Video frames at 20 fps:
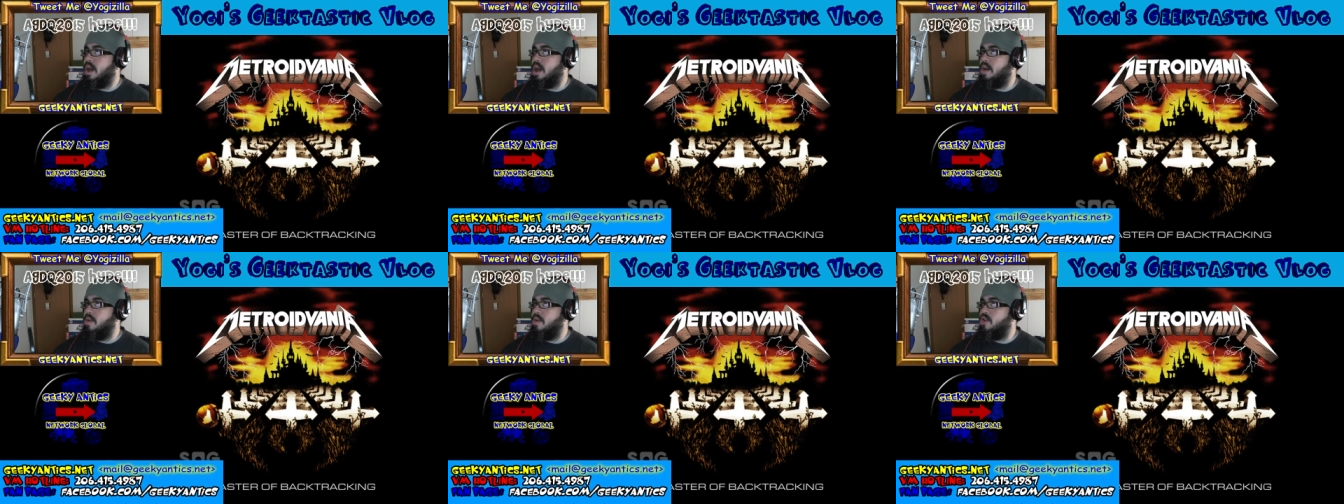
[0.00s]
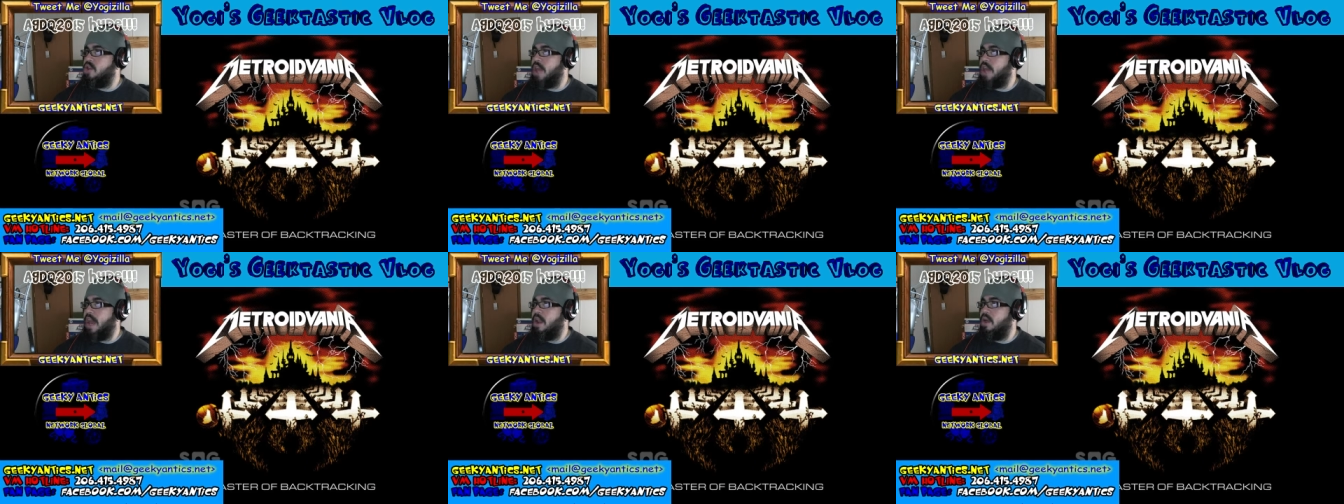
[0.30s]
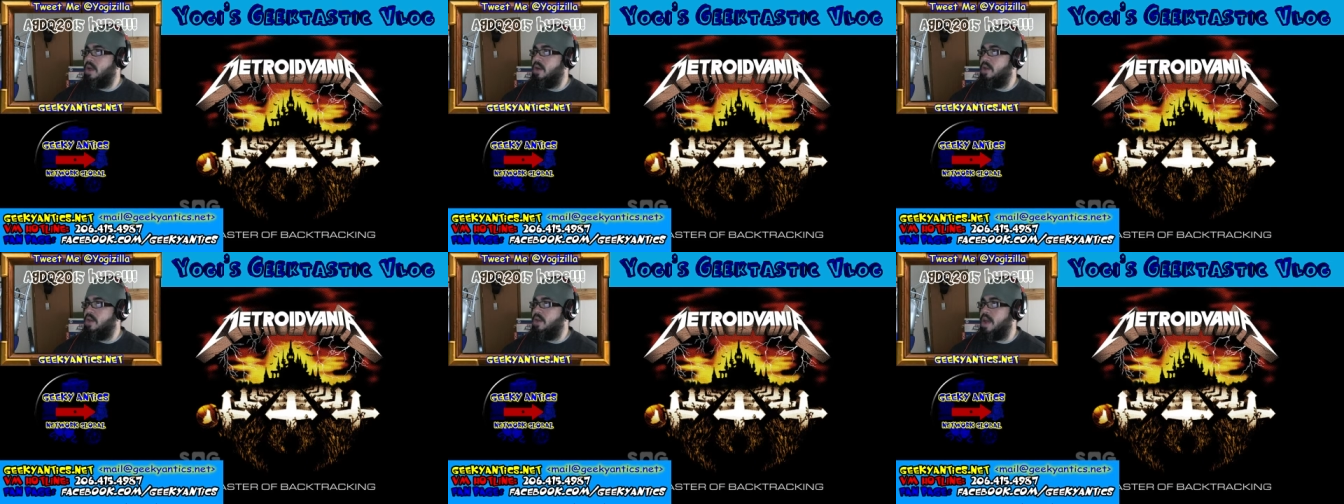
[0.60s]
Shadow
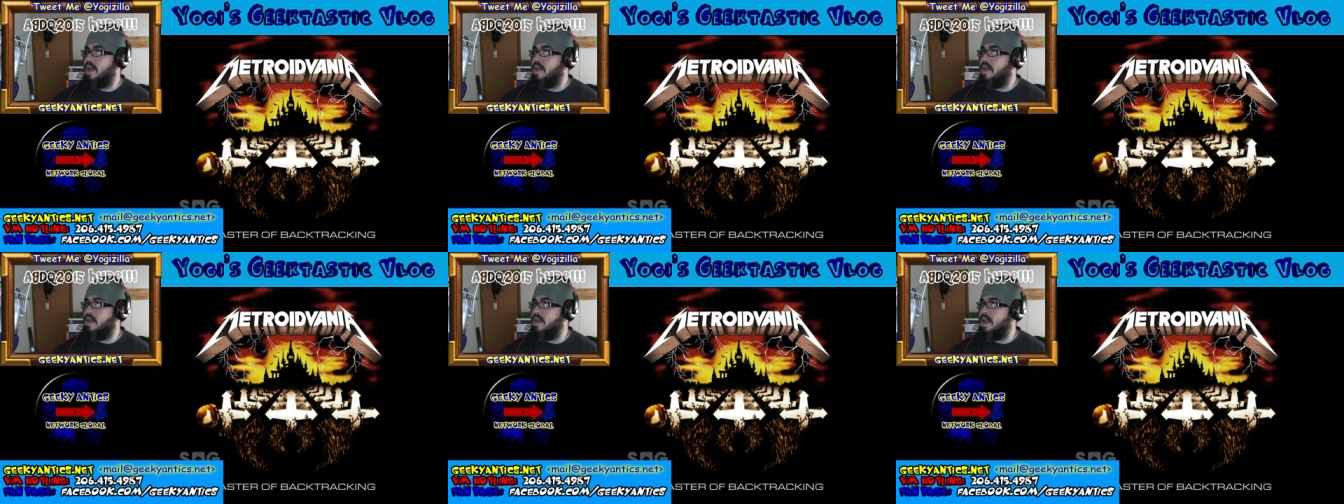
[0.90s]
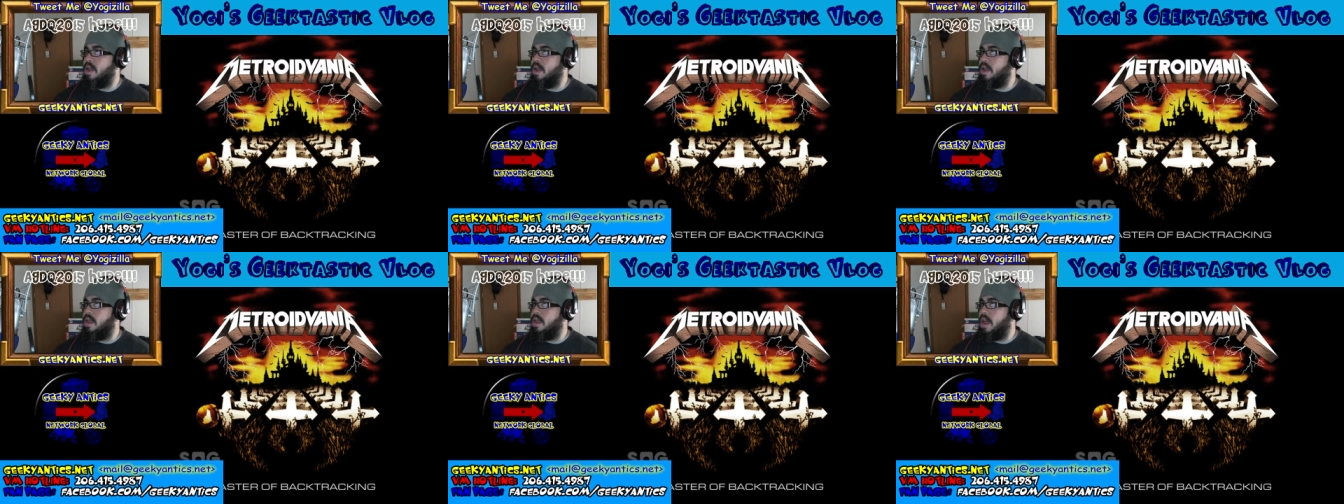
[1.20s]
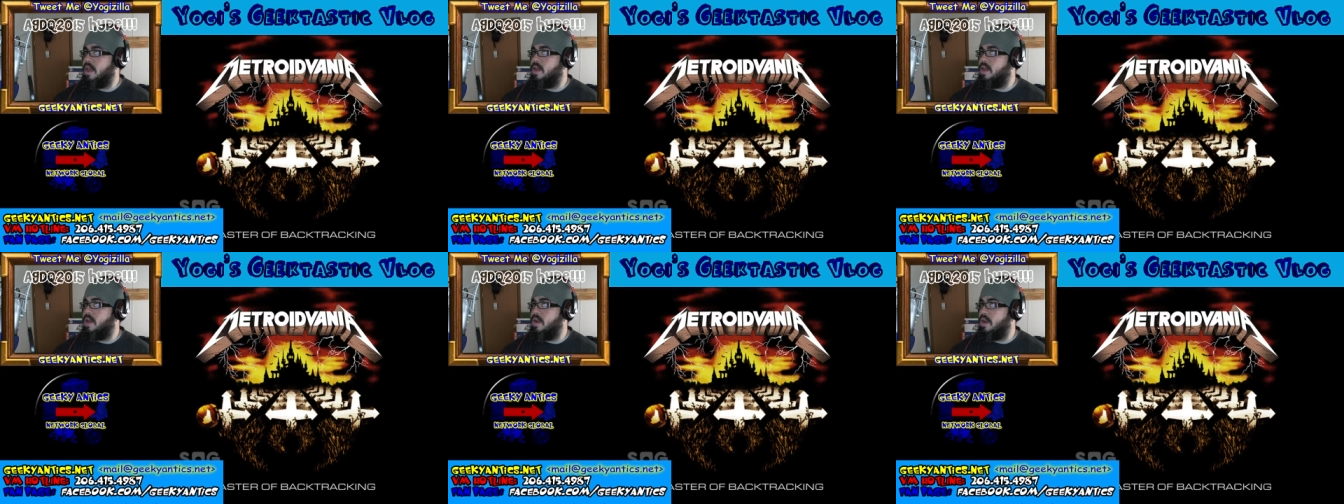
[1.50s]

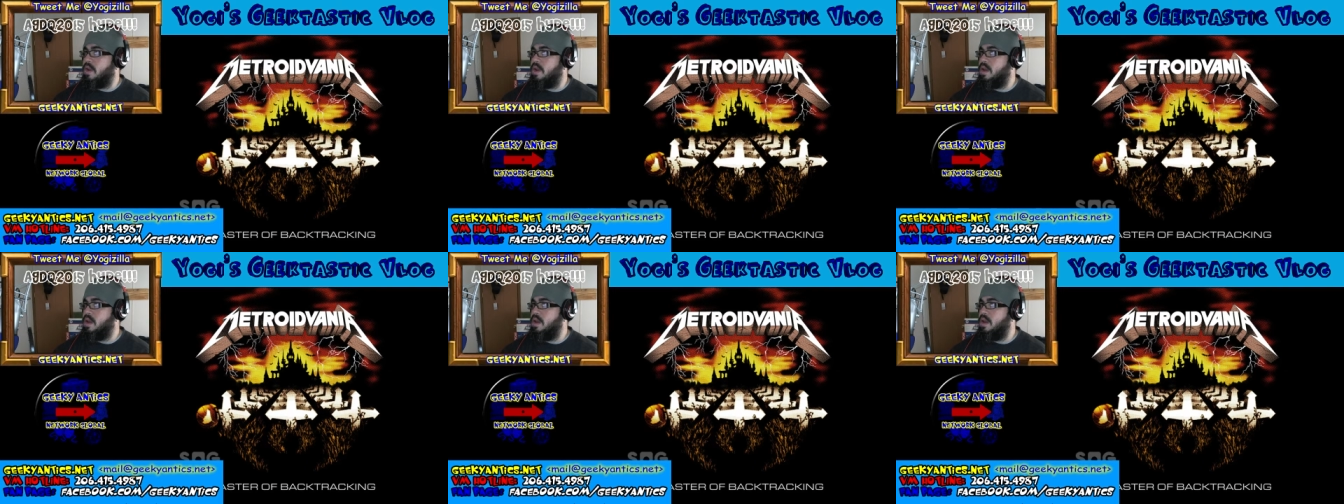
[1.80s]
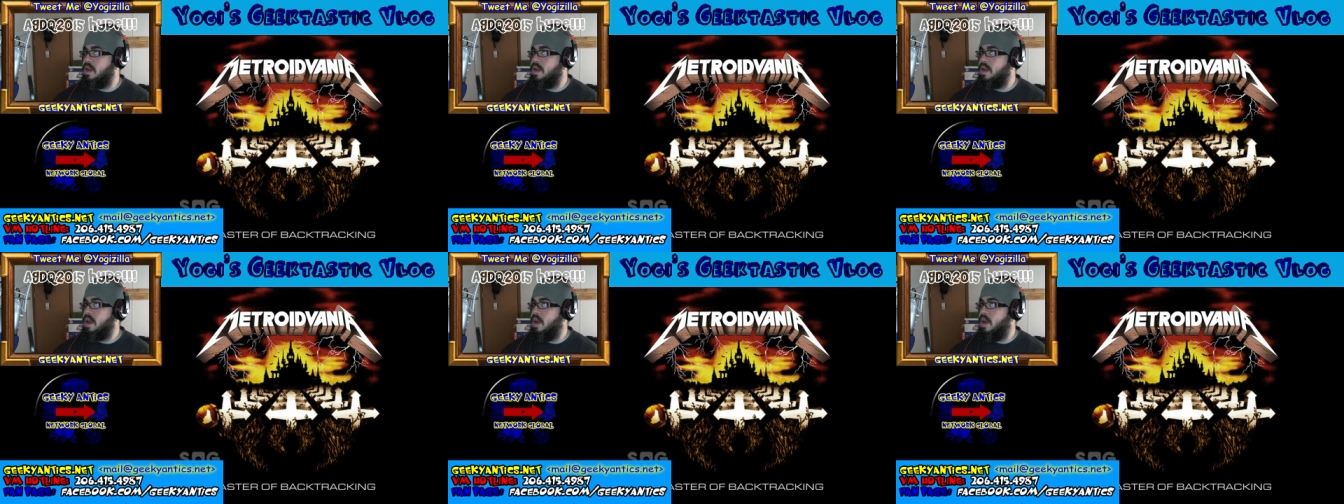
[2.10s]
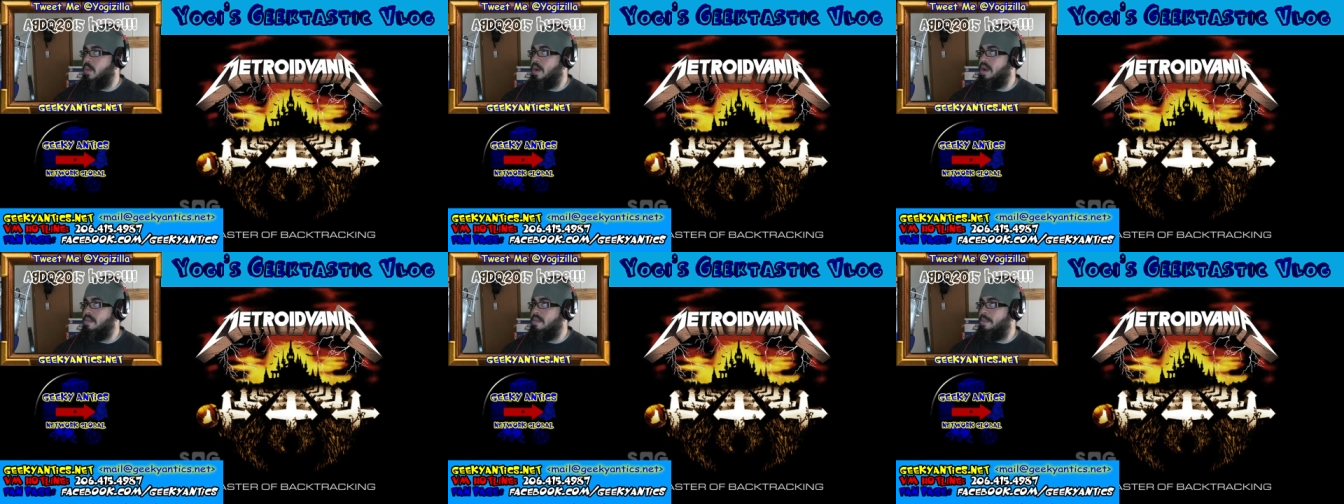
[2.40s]
Cecil,
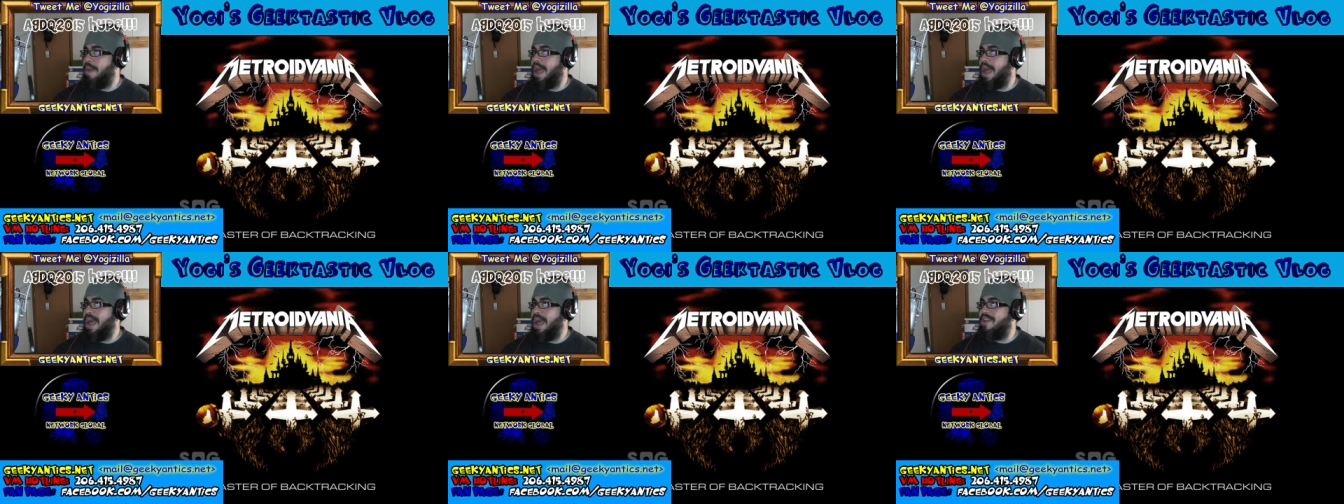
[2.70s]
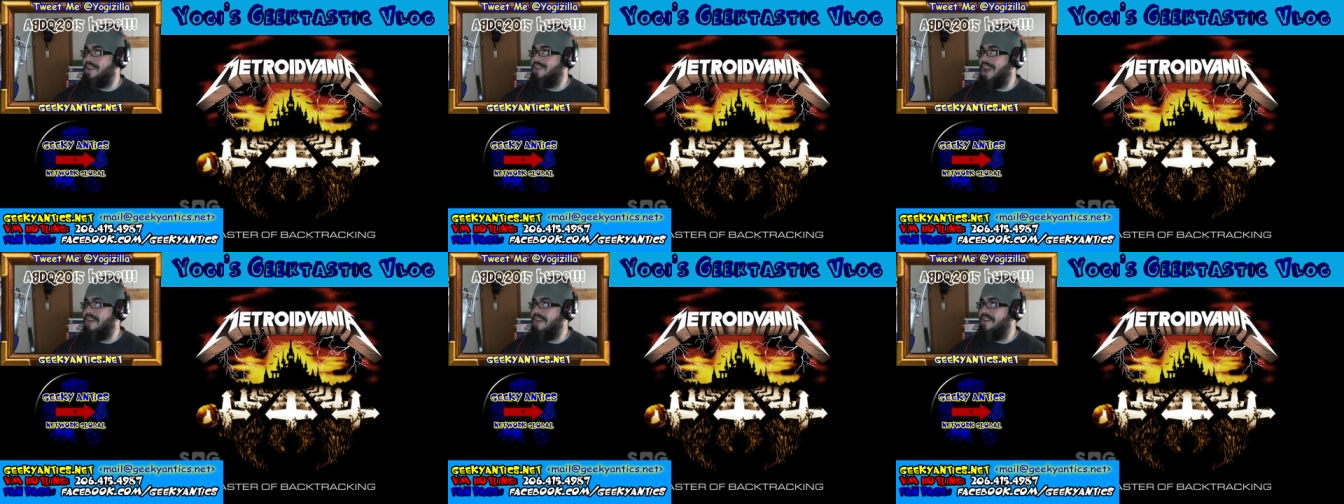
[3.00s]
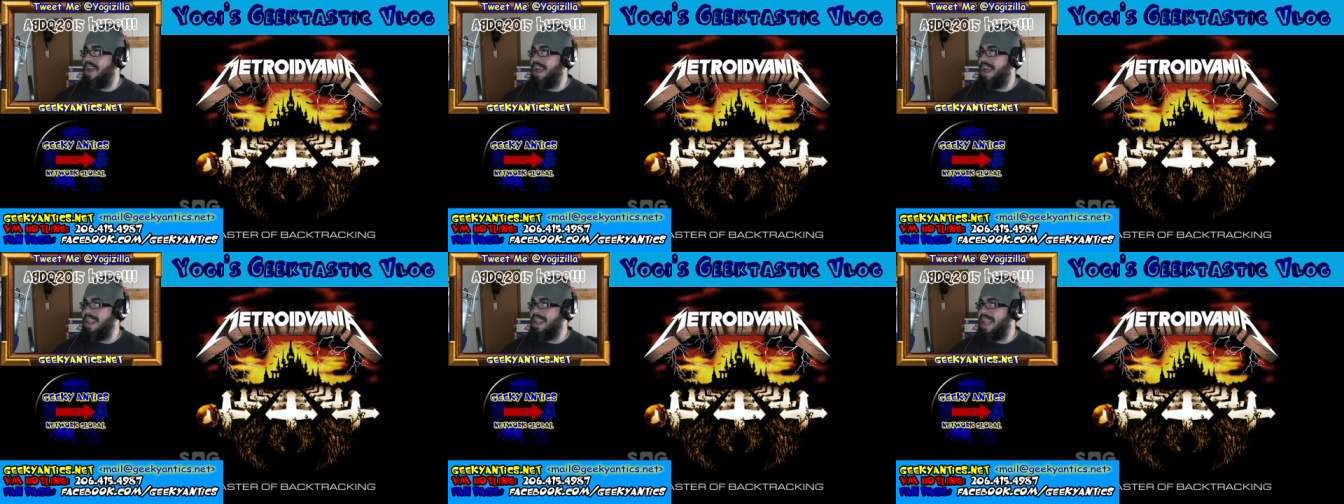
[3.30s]
One Bag Travel. I
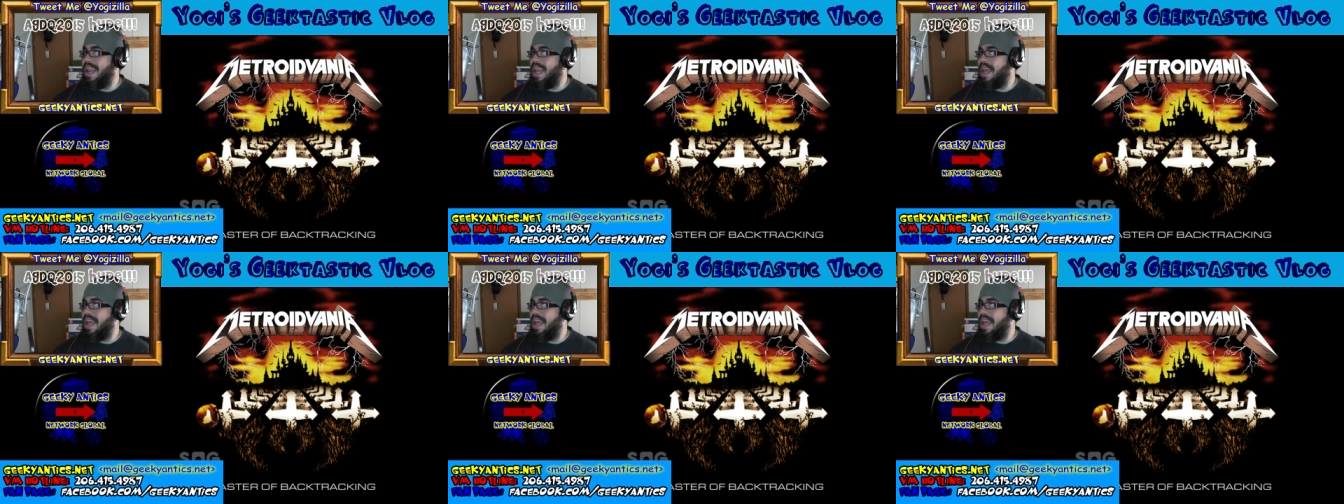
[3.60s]
like that name.